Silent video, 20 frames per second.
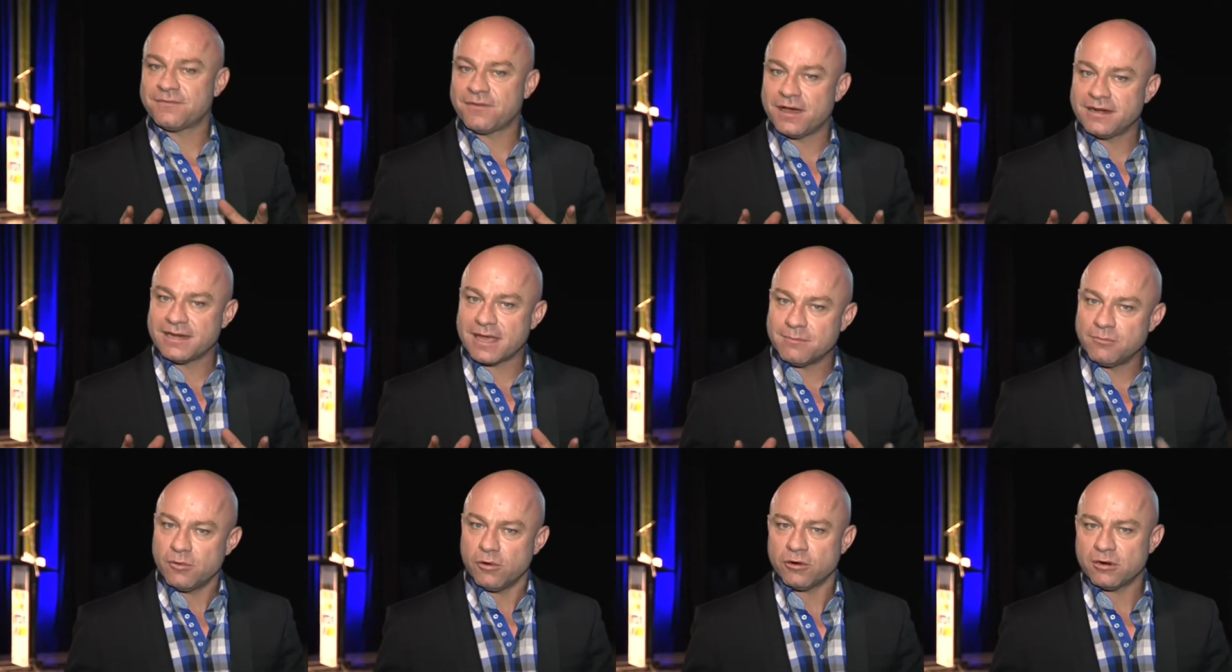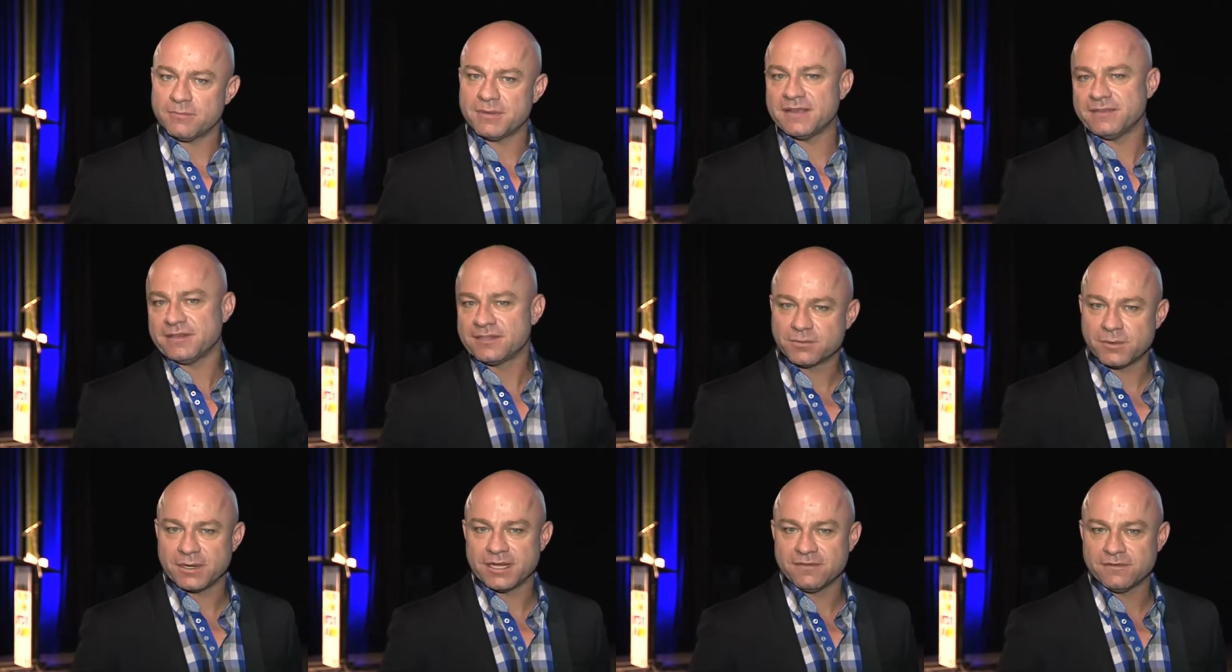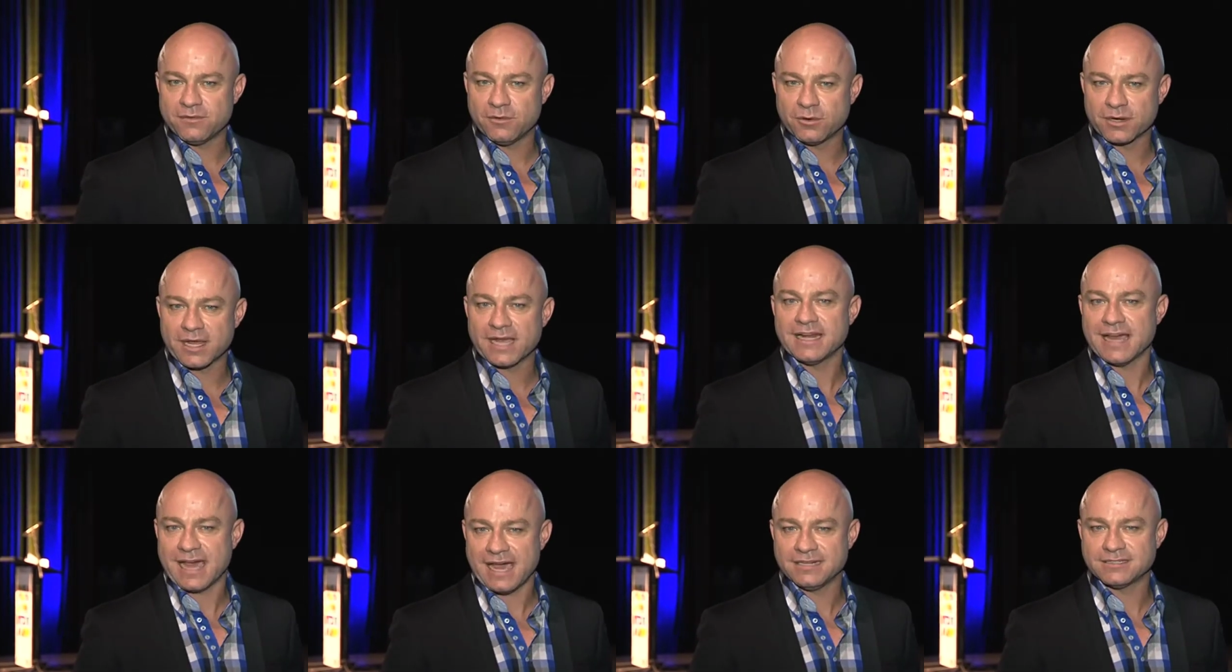find out more about the
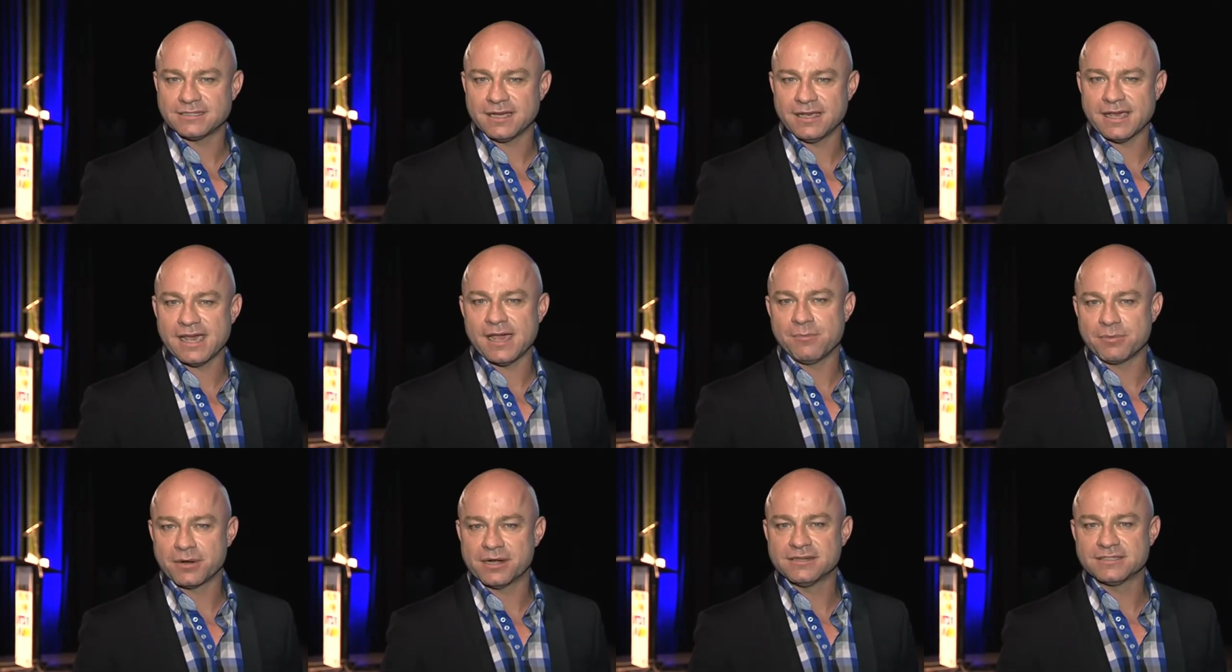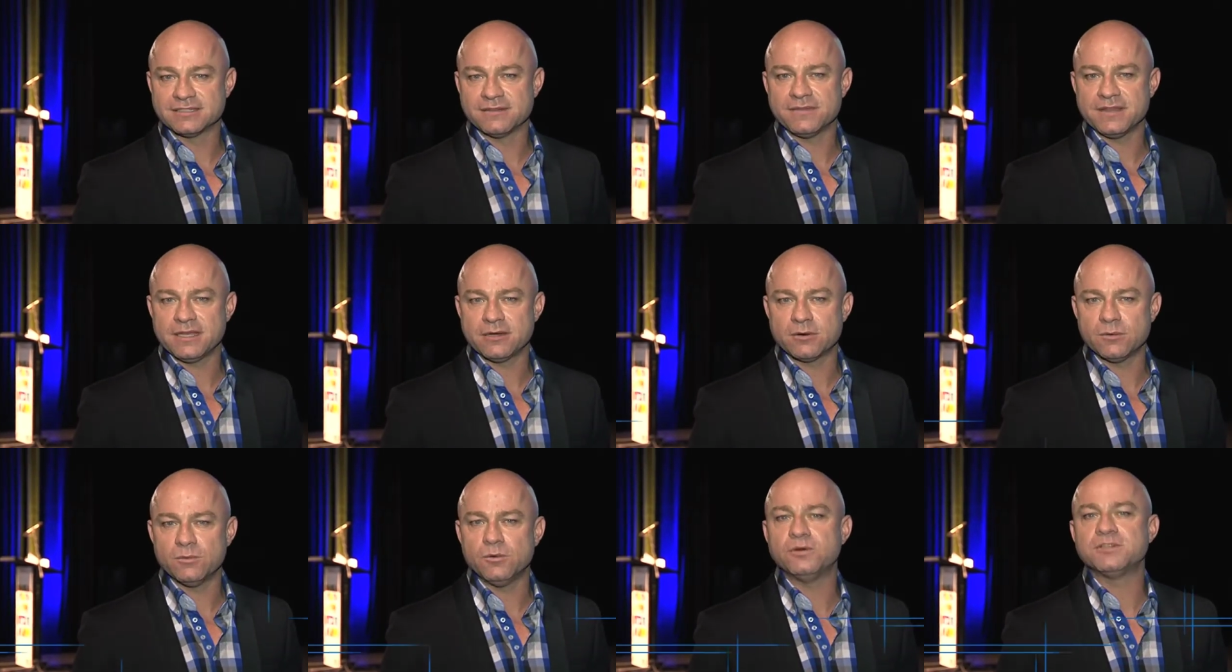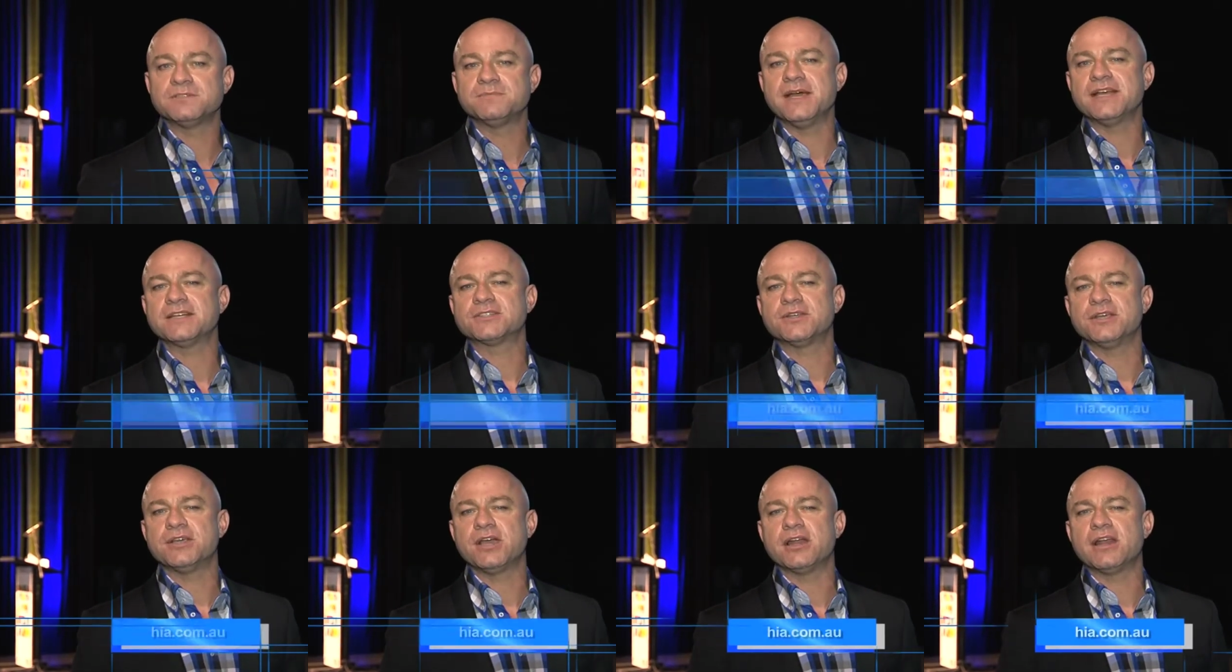2014 HIA Apprentice of the Year Awards, make
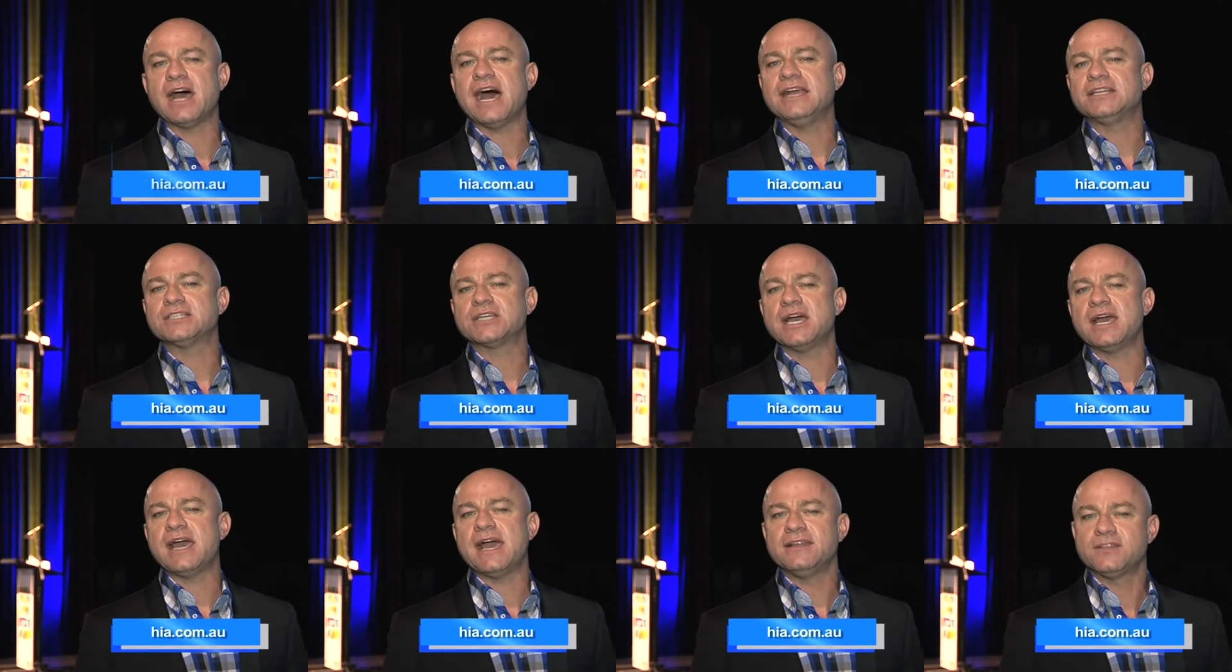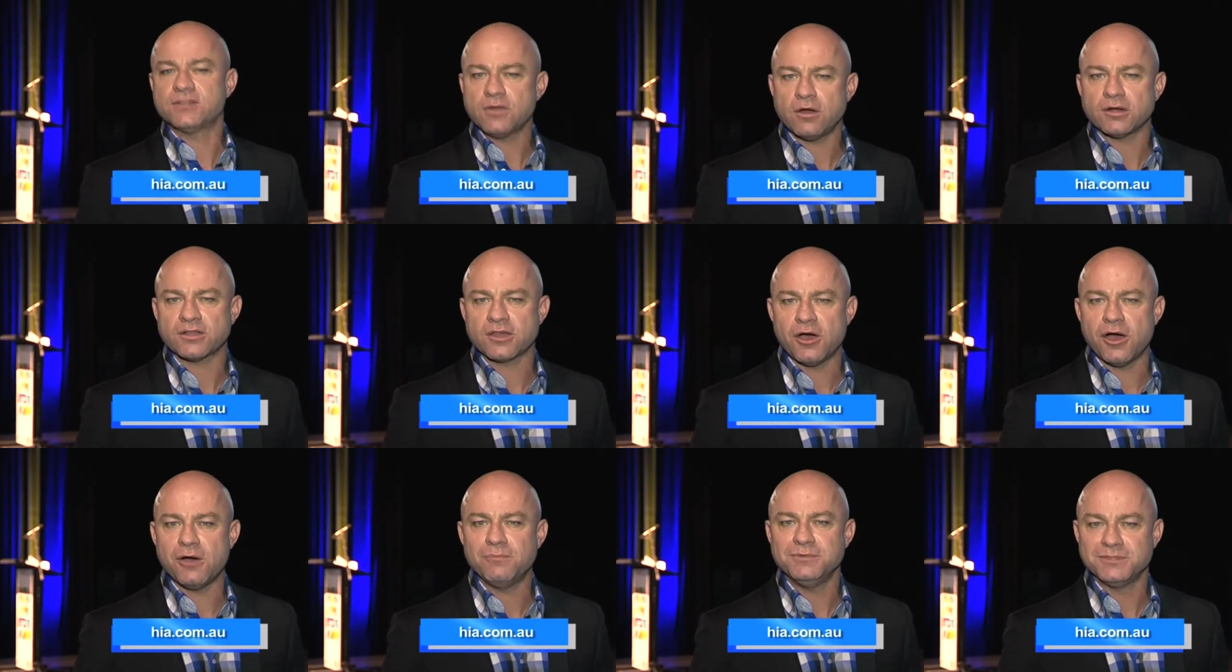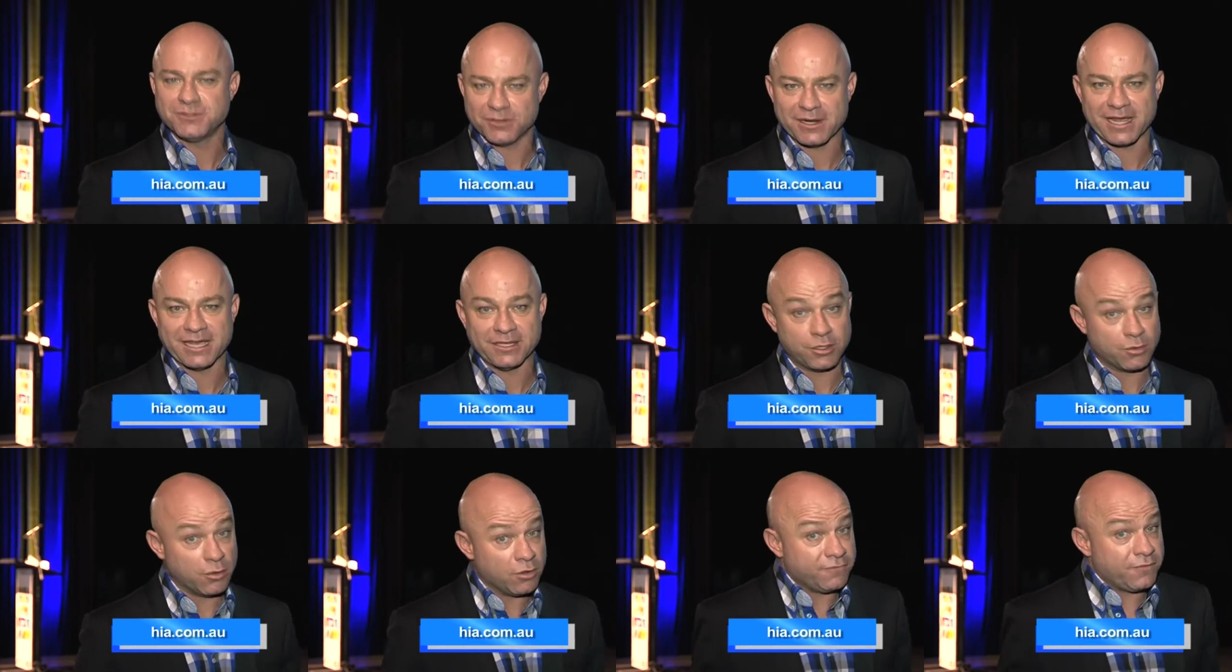sure you go to hia.com.au
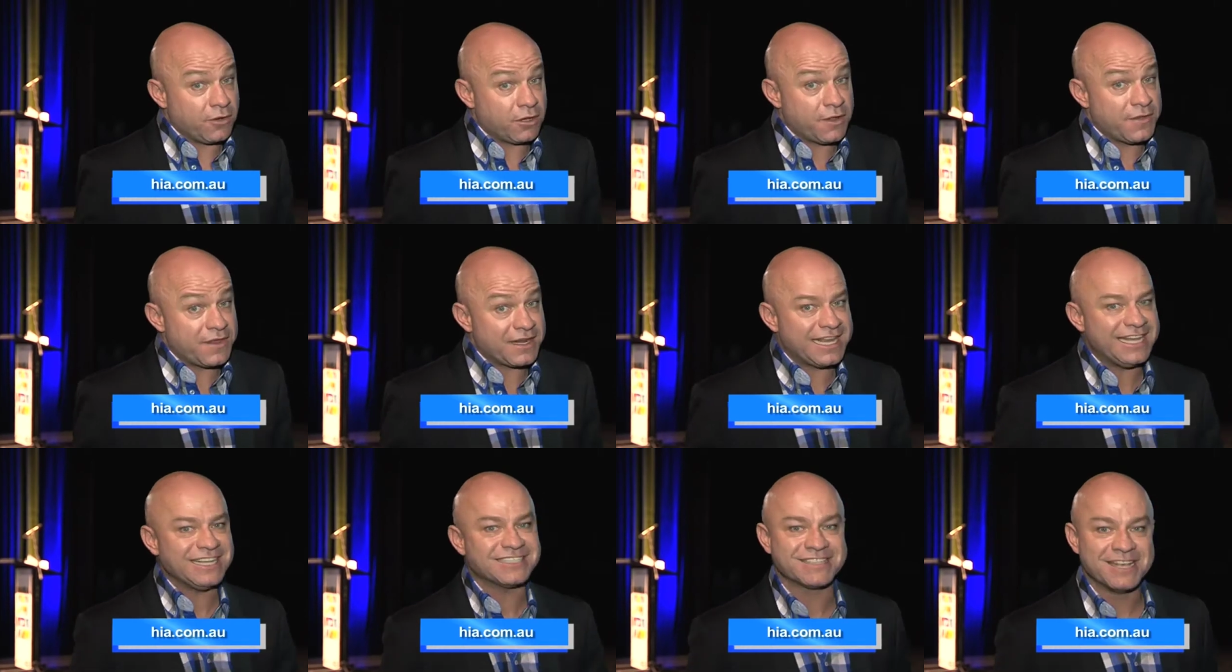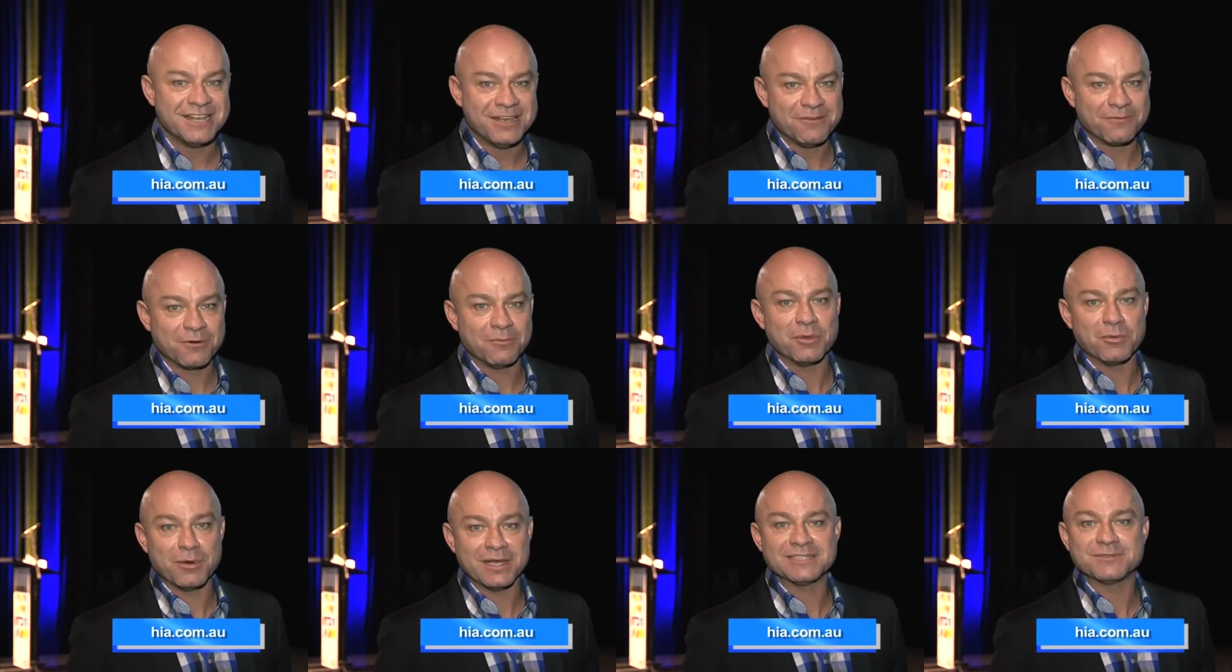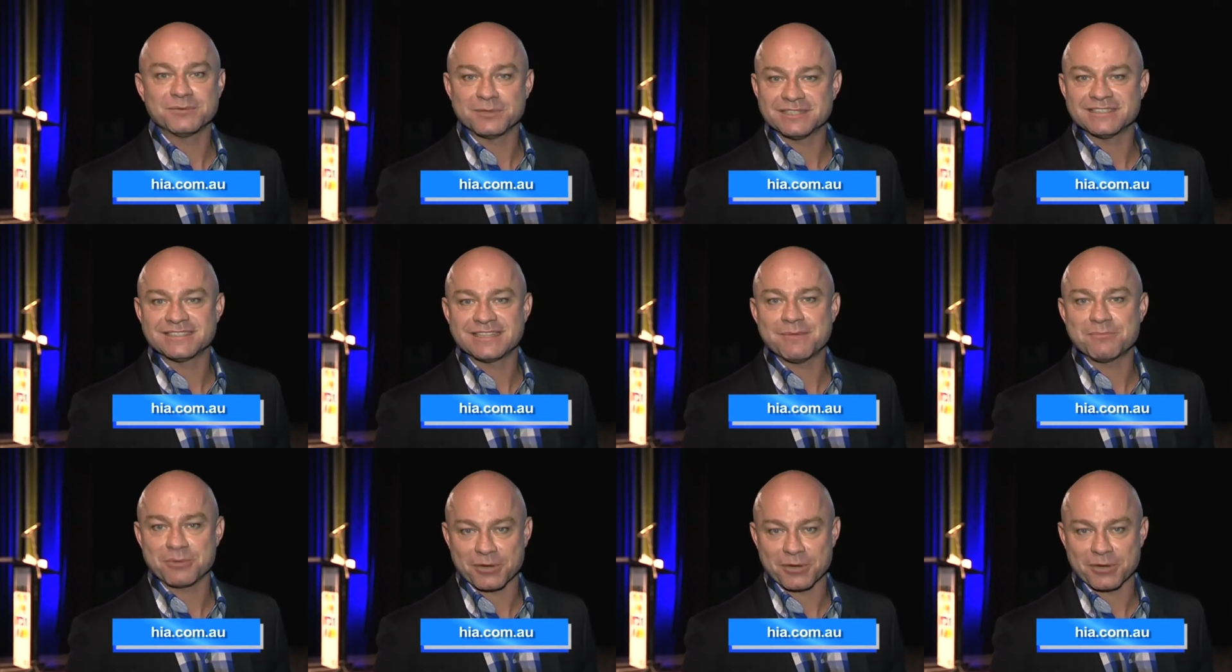or follow the links from the West Real Estate